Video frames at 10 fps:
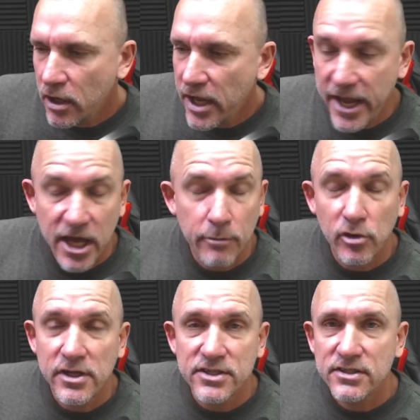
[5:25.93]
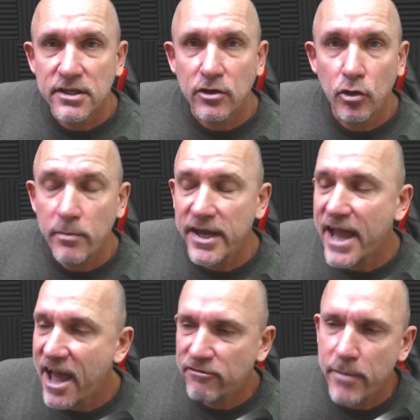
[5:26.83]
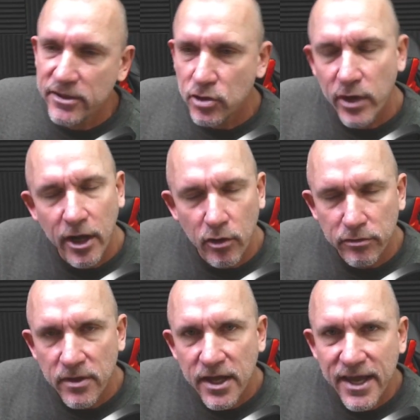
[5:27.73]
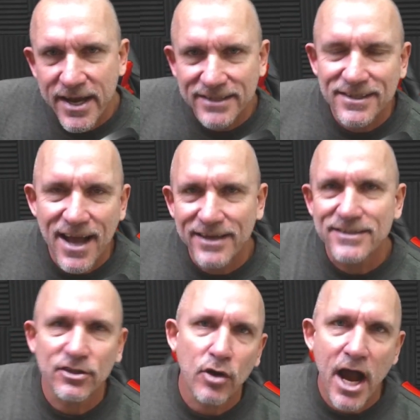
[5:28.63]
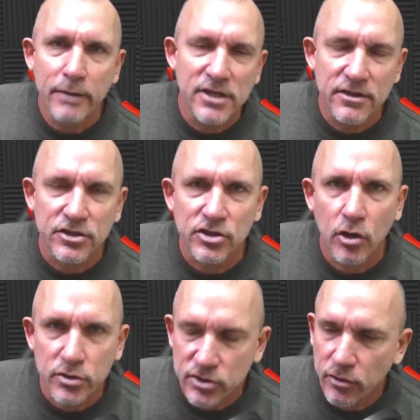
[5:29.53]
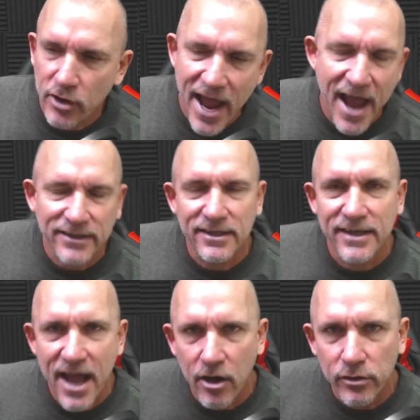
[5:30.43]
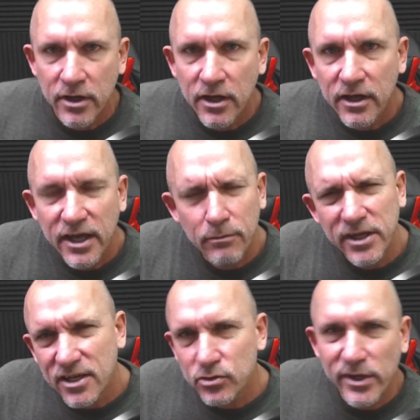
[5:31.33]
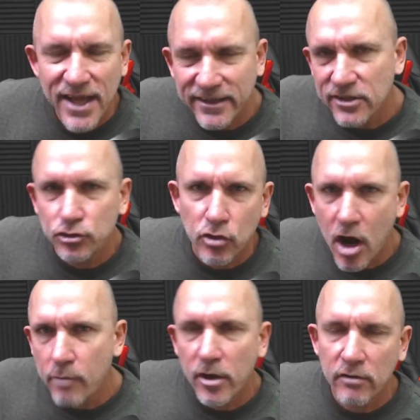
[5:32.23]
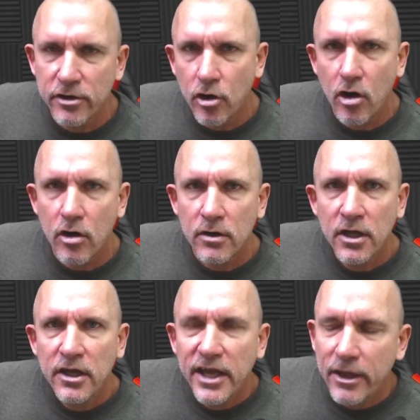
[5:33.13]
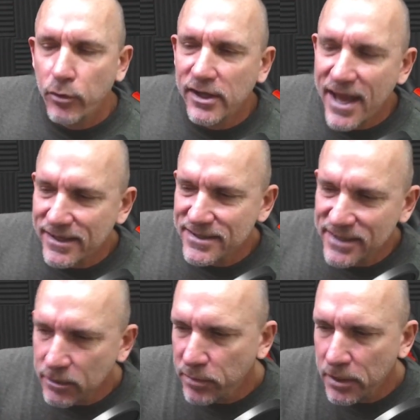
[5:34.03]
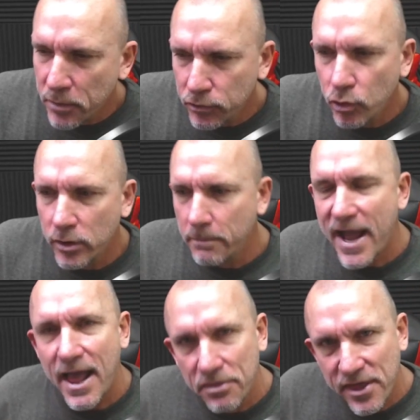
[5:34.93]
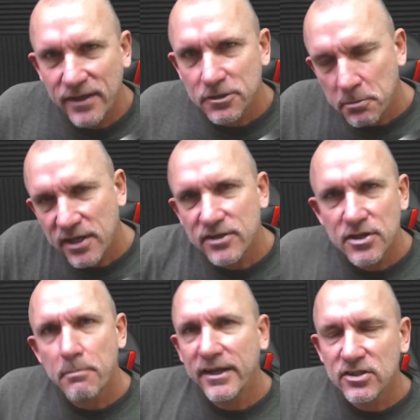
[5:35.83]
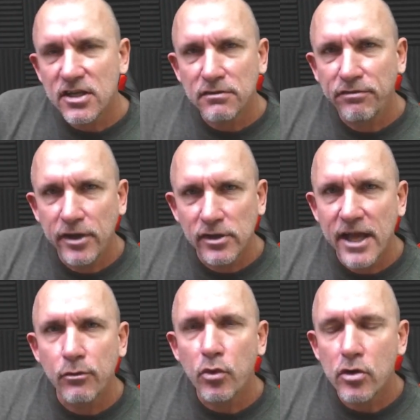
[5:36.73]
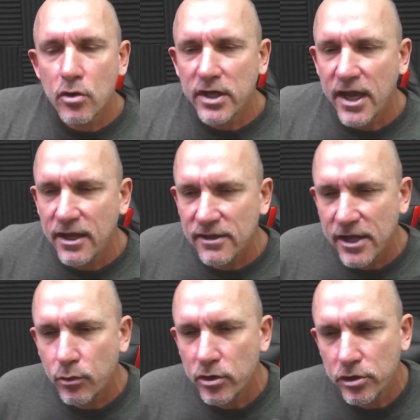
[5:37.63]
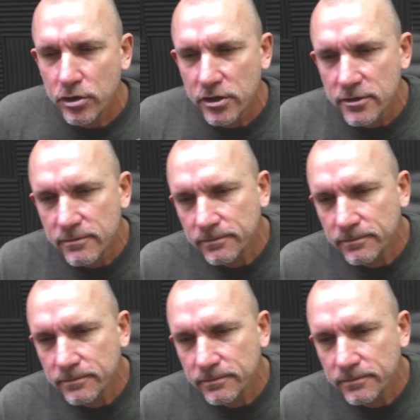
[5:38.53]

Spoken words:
animalistic, who may have mental health, and that's not described in the show. So they're acting out. And because we like the drama of it all, and we like to see people doing bad things because it makes us feel like we're okay, like we're good.